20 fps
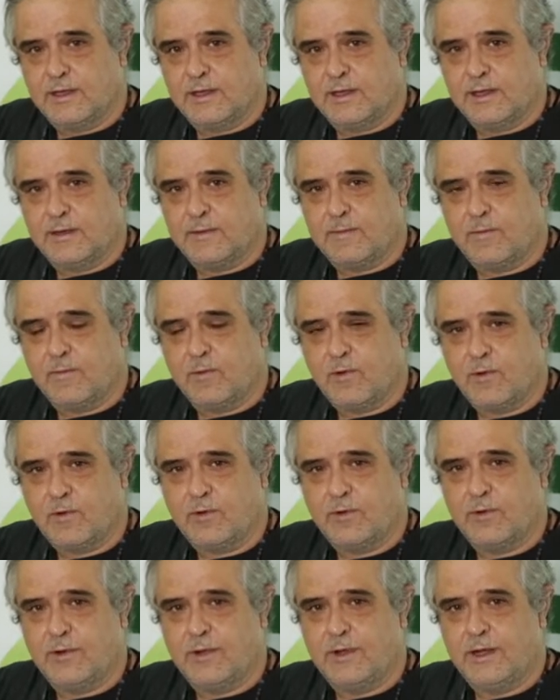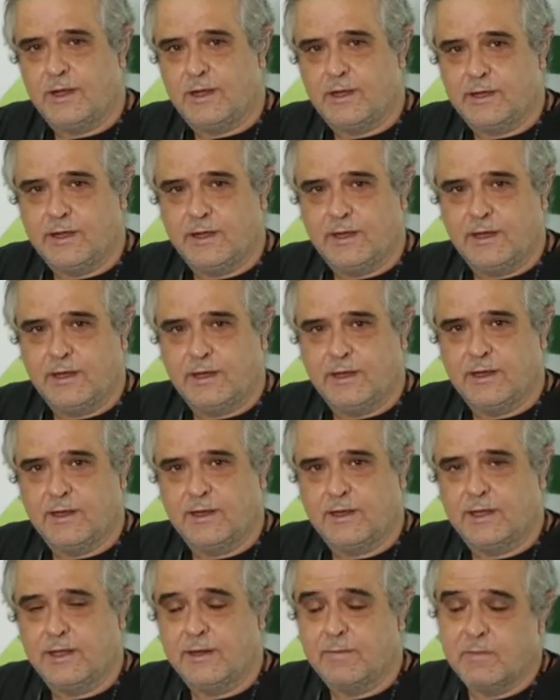more learning
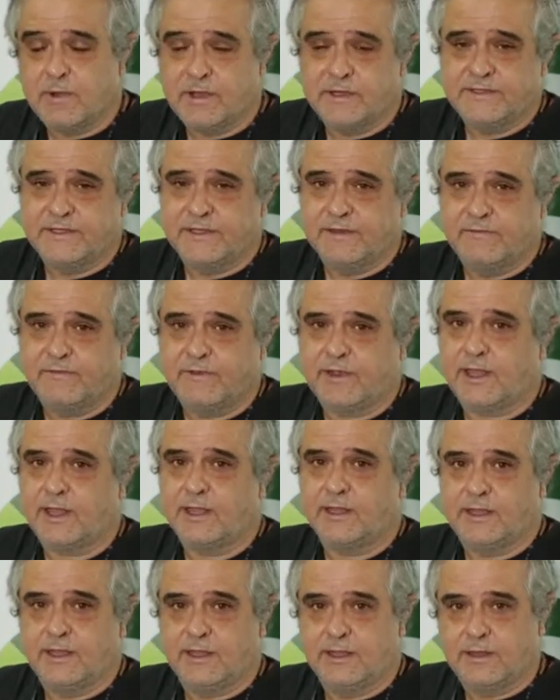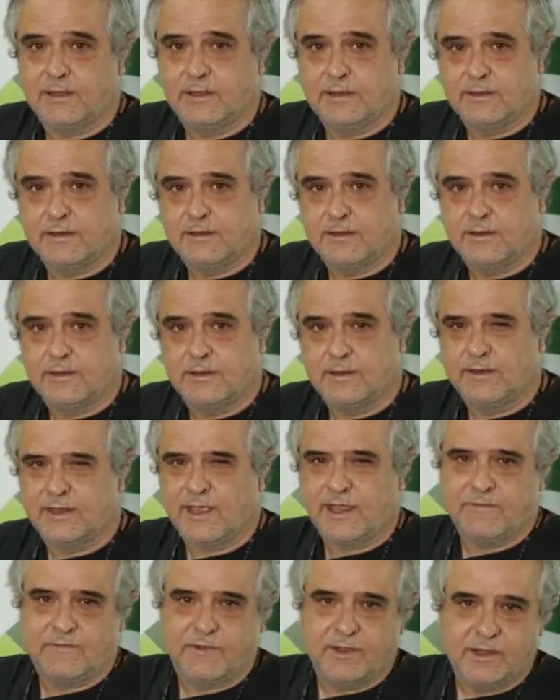and immersive hiking,
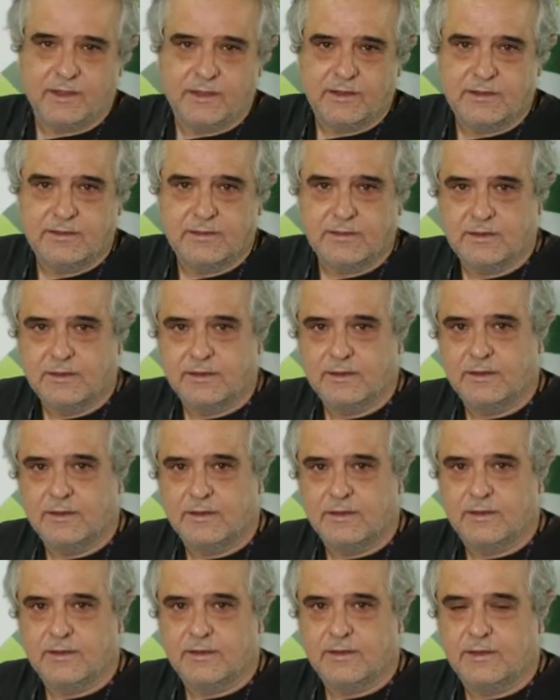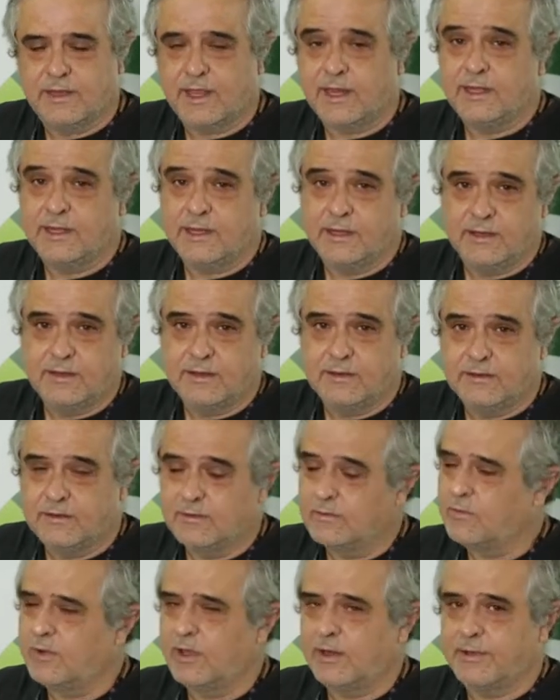diving, dining,
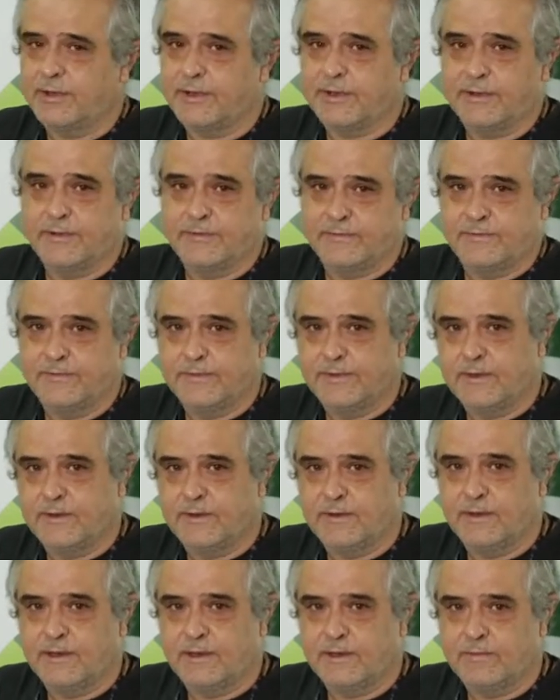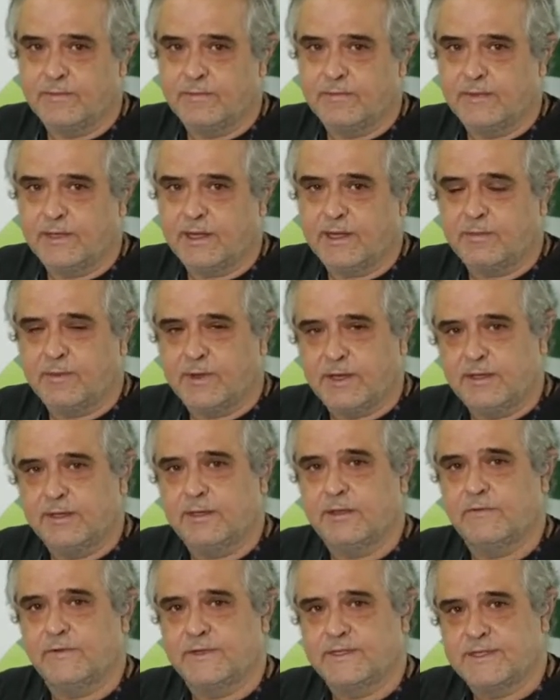whatever. There are
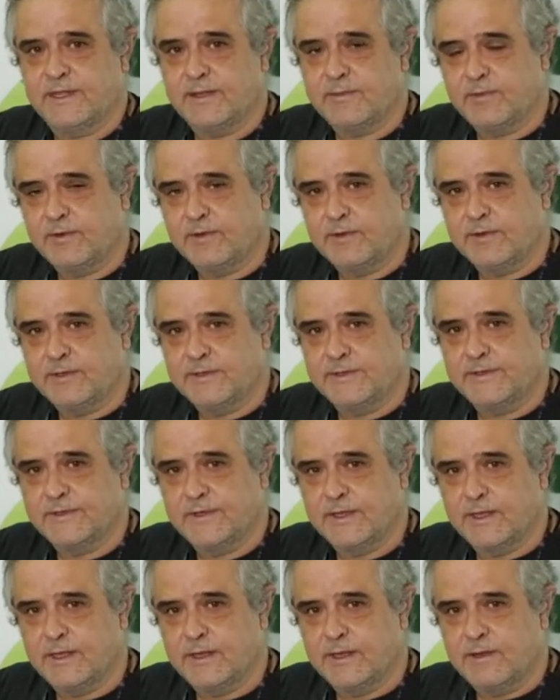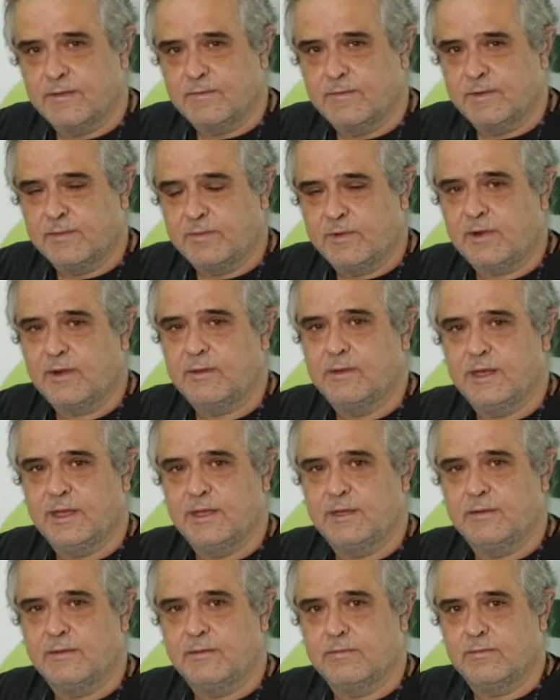plenty of examples, but
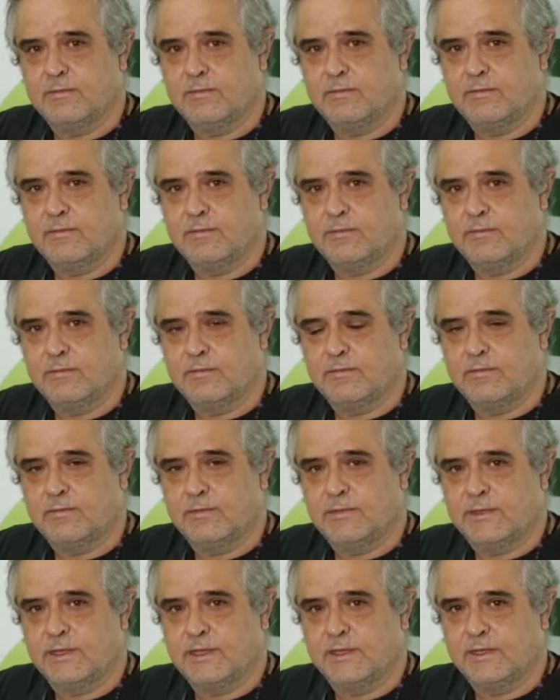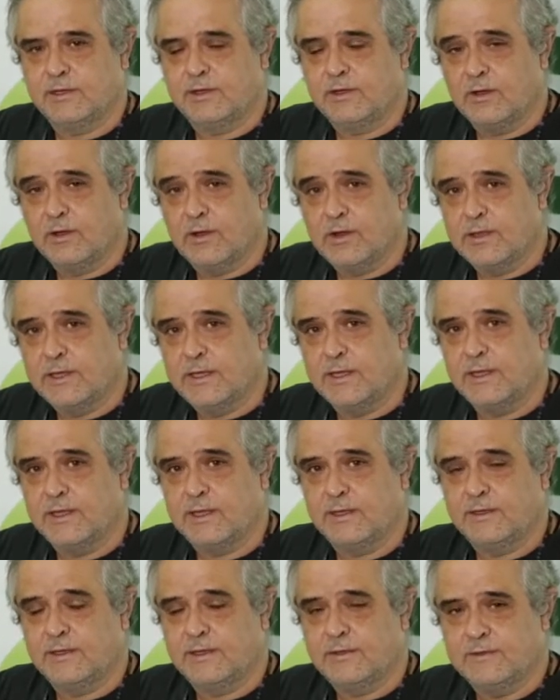probably the technology
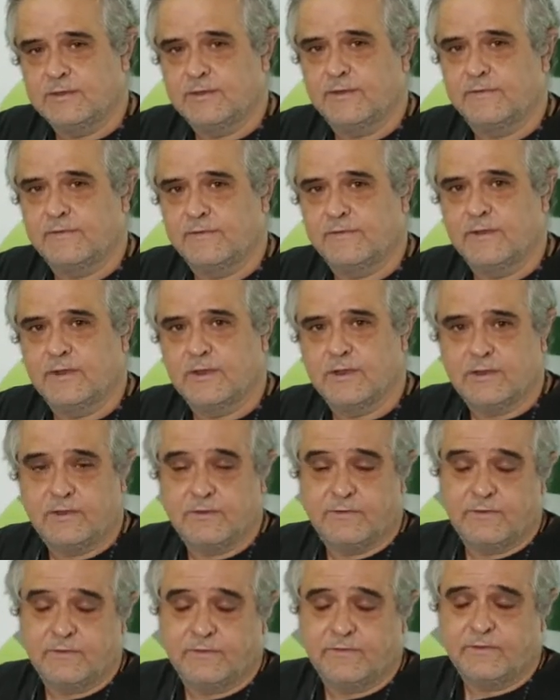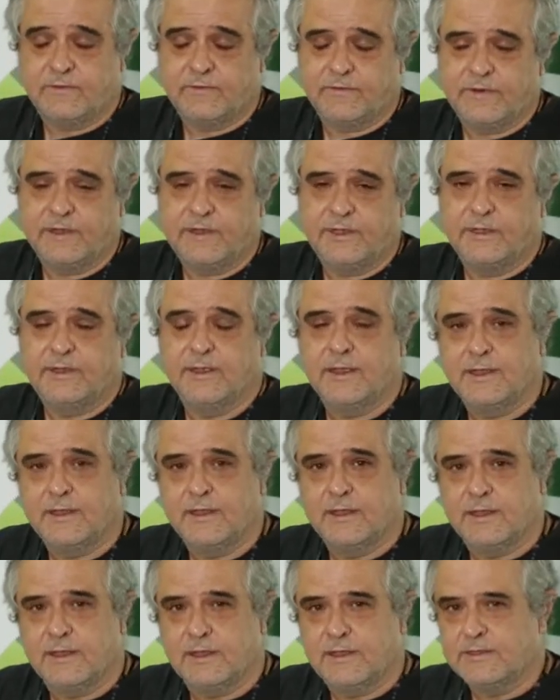and the use of it
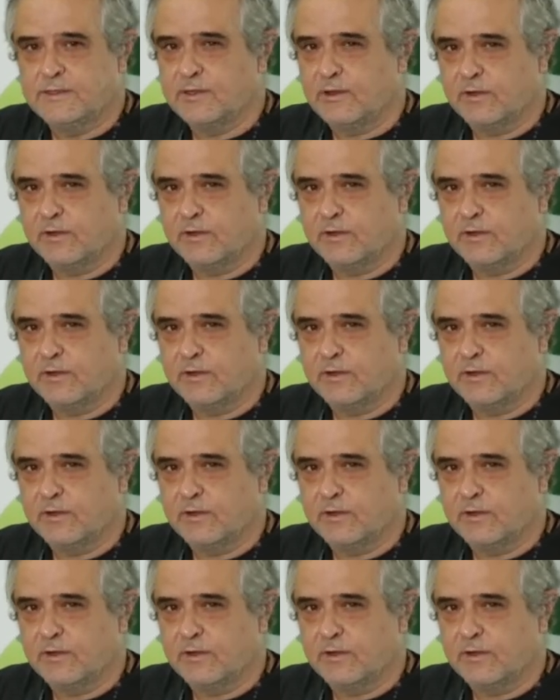is